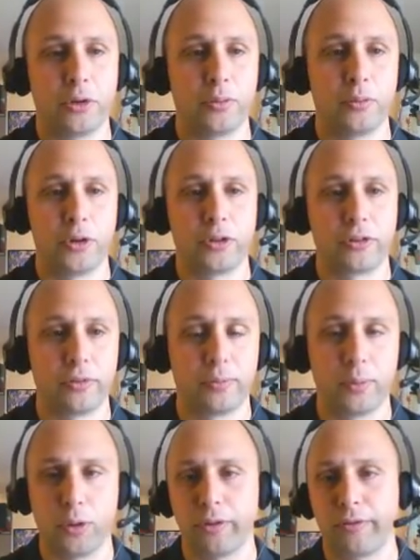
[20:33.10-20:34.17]
word or
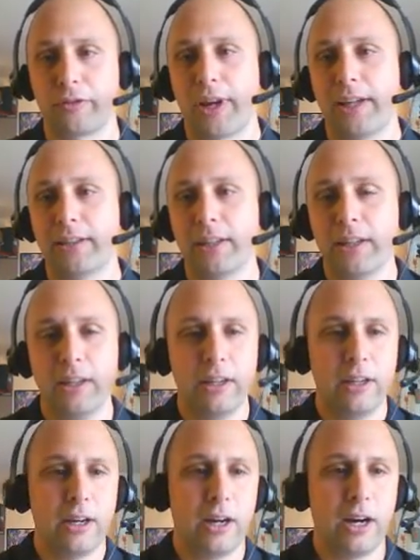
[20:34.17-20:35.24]
important phrase.
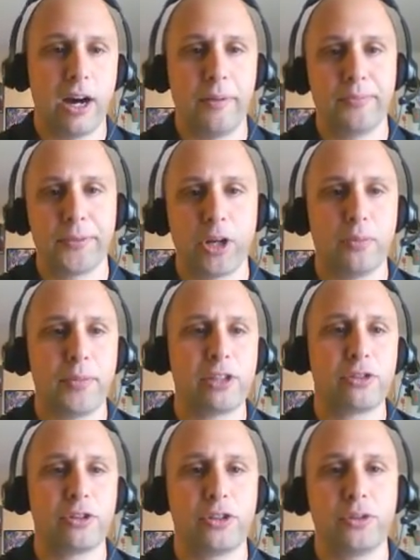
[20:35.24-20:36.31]
Make
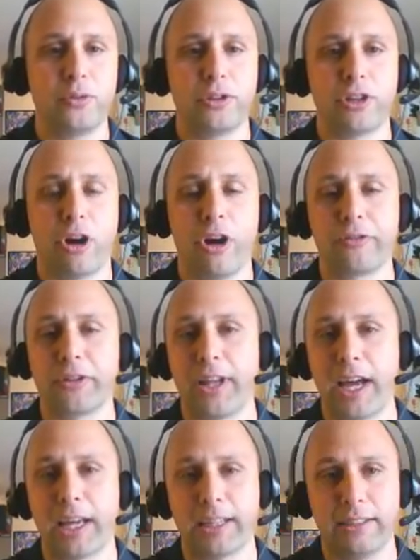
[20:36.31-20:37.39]
sure the students aren't
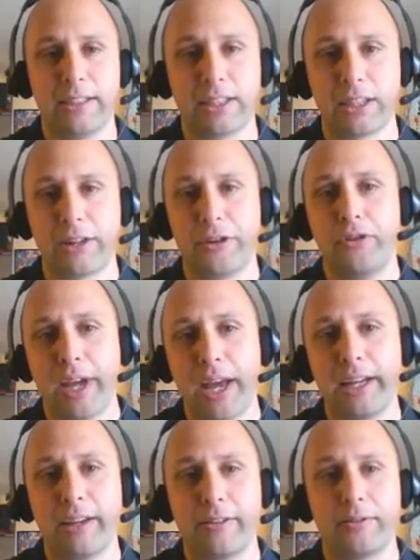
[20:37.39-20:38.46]
relying on a dictionary. You
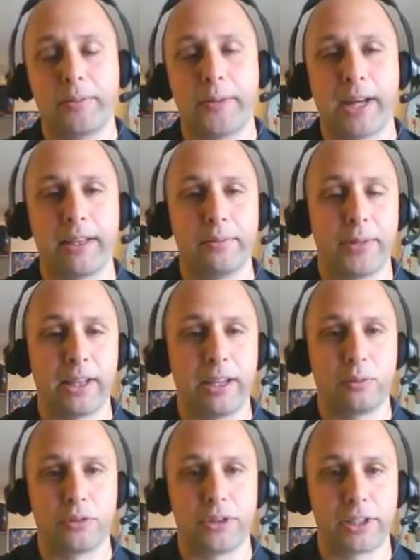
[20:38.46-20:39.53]
can give them a
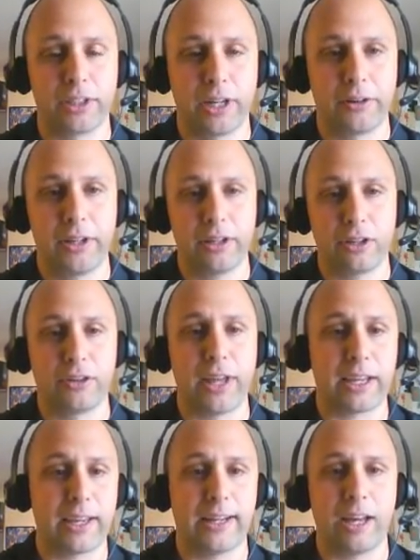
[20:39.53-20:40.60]
bilingual dictionary.
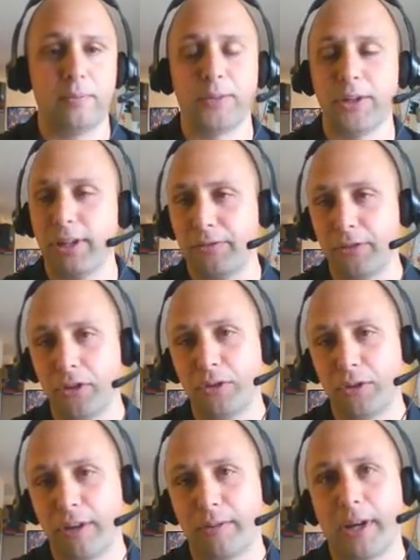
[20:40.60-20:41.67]
That can help. But if you do
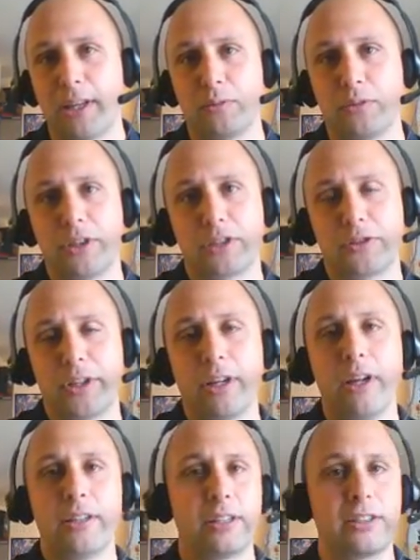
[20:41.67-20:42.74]
give a bilingual
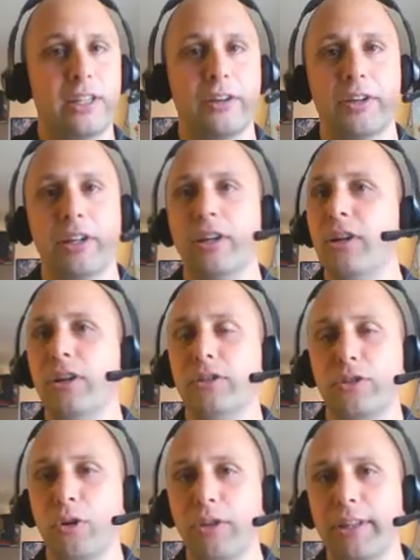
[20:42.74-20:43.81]
dictionary,
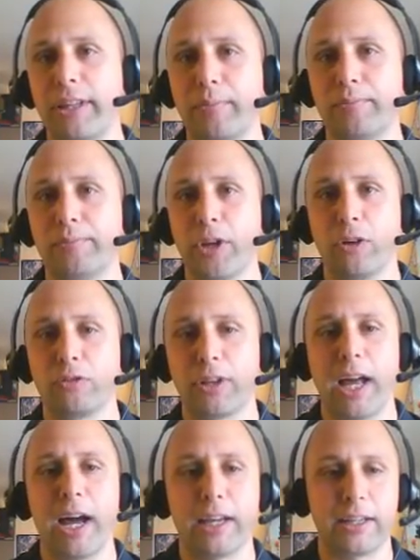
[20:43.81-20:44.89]
don't let them,
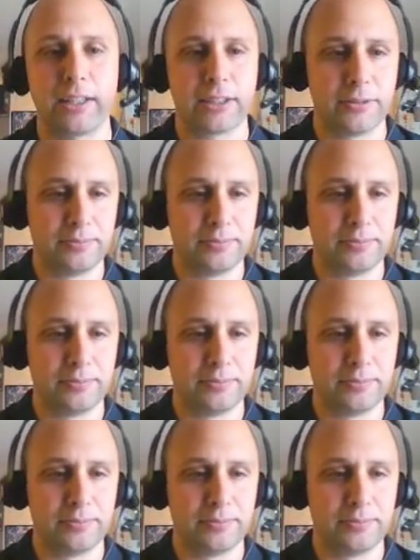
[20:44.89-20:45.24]
rely on it.